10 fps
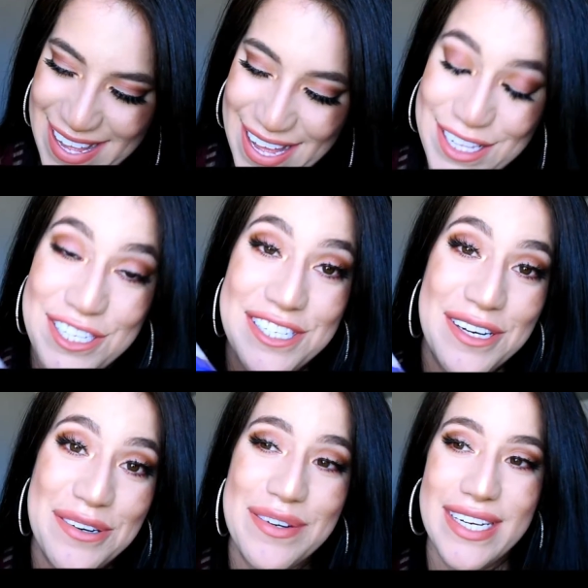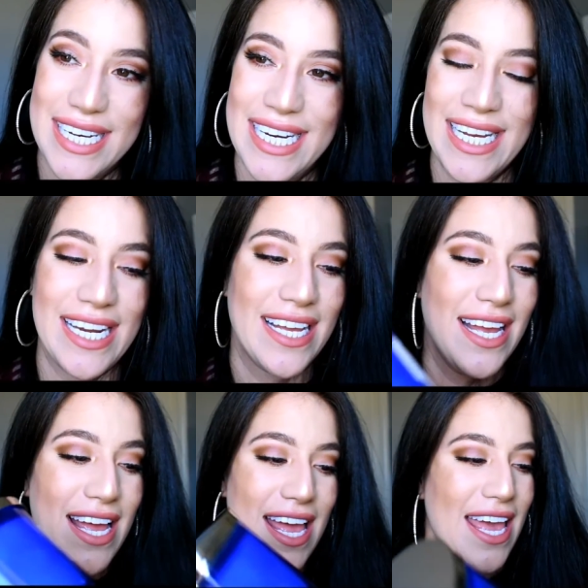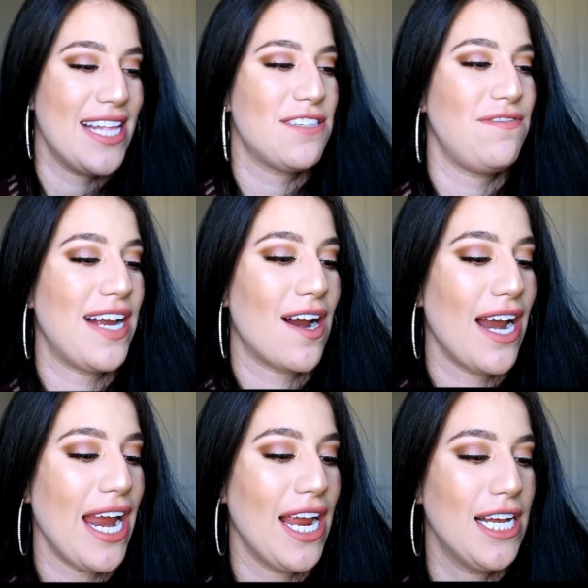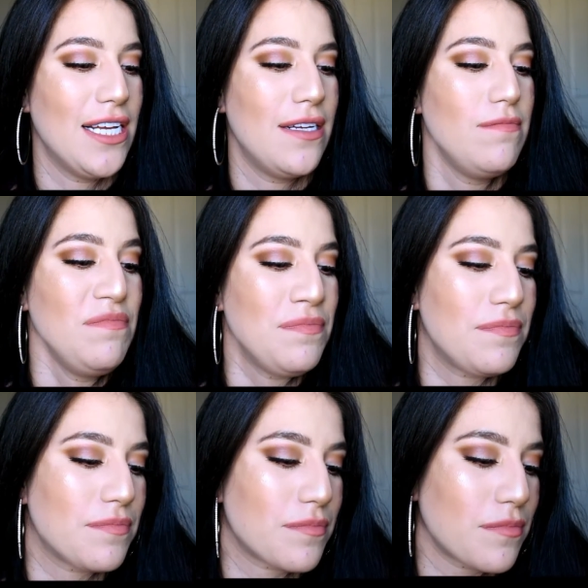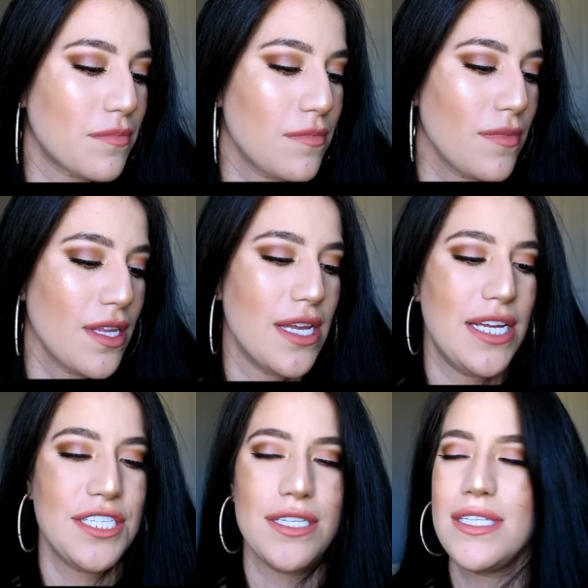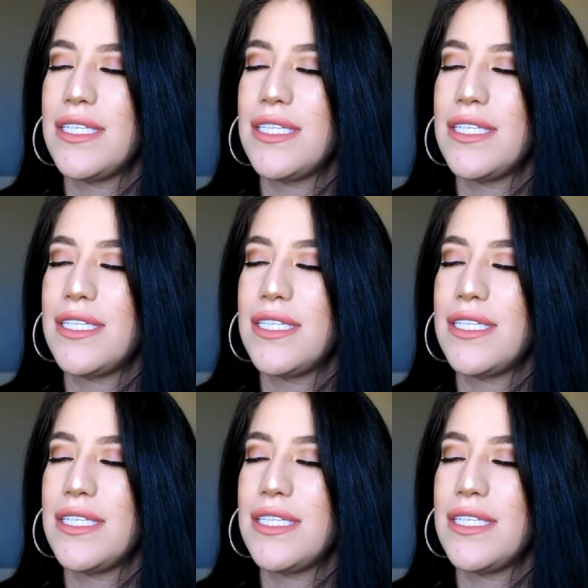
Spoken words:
it's so good. It's very, it